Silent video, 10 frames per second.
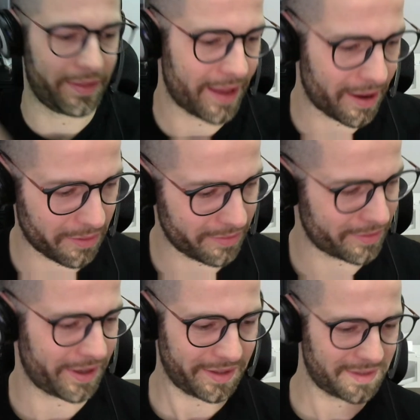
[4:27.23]

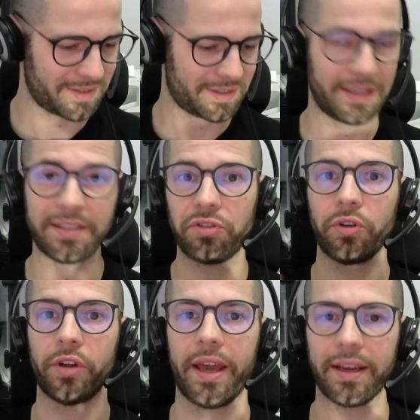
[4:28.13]
now it's easy
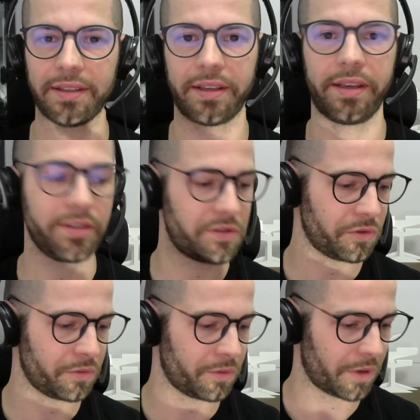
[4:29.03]
to connect, easy
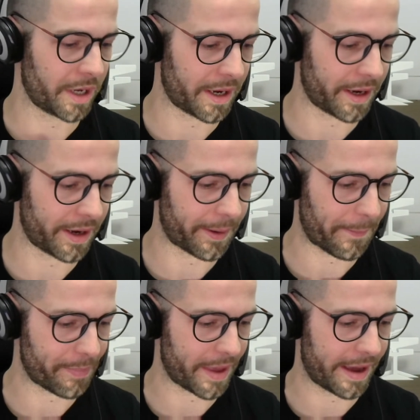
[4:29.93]
to
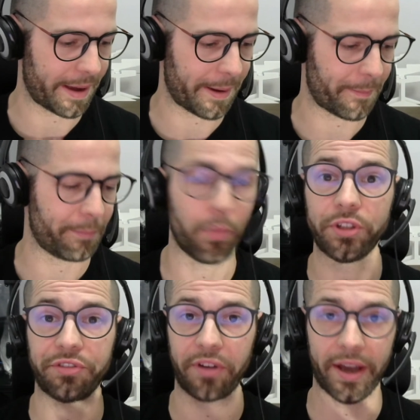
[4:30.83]

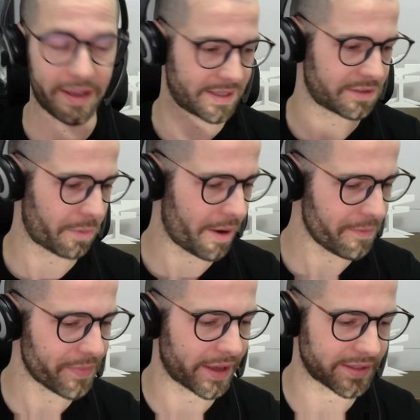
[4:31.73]
modify as
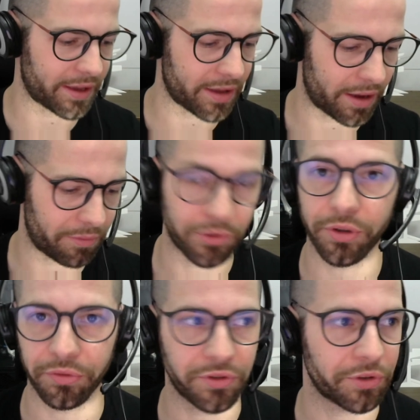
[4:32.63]
well, as I will
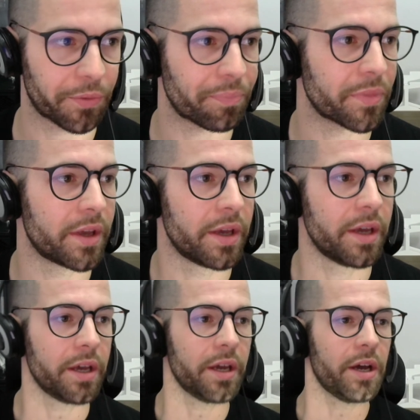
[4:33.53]
show to you.
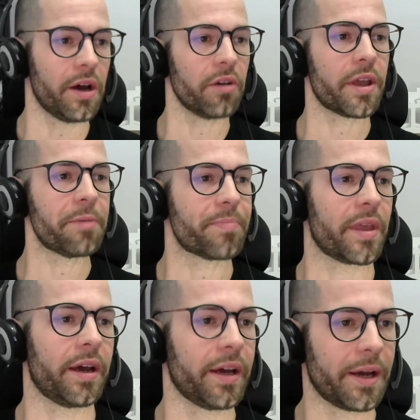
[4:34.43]
Okay,
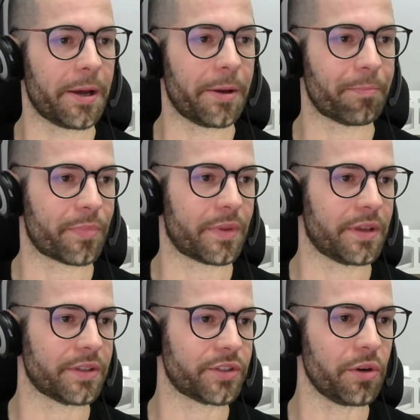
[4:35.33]

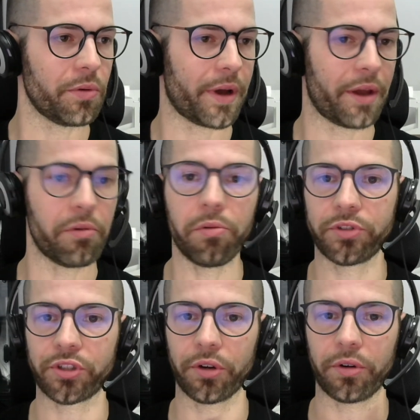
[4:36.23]
so I will
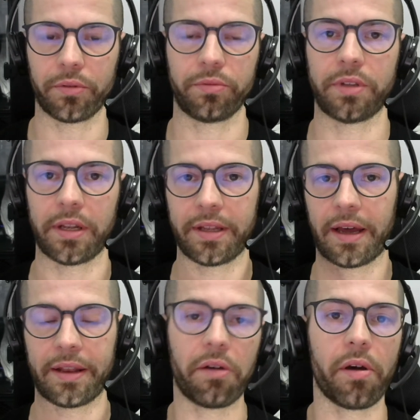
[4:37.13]
show
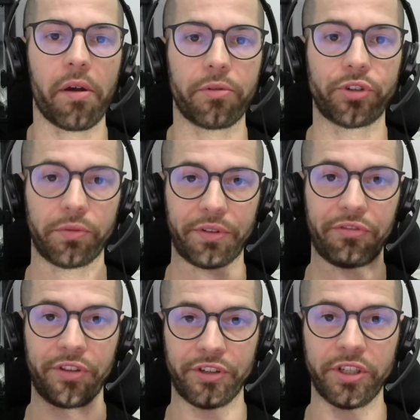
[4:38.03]
now I will show the
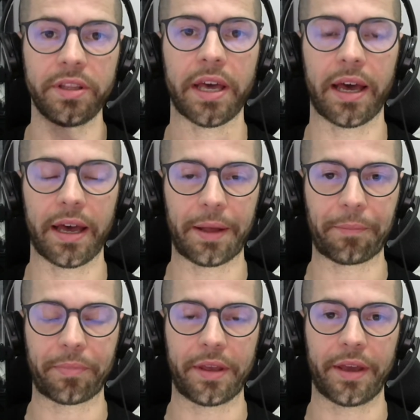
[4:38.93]
fusion,
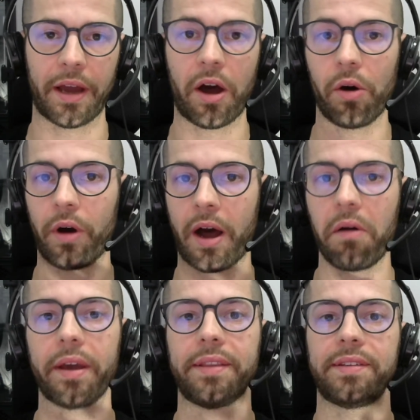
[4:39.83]

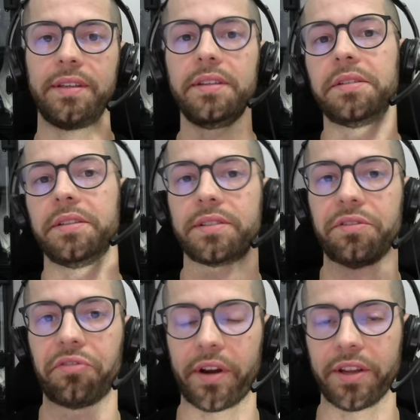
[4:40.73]
how I did this
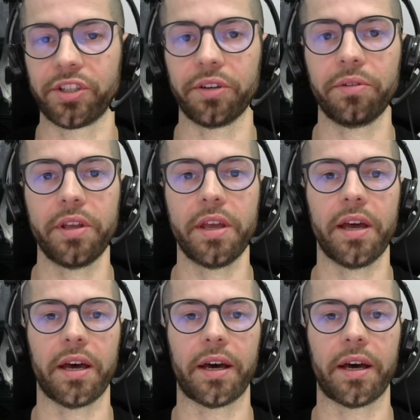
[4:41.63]
differential.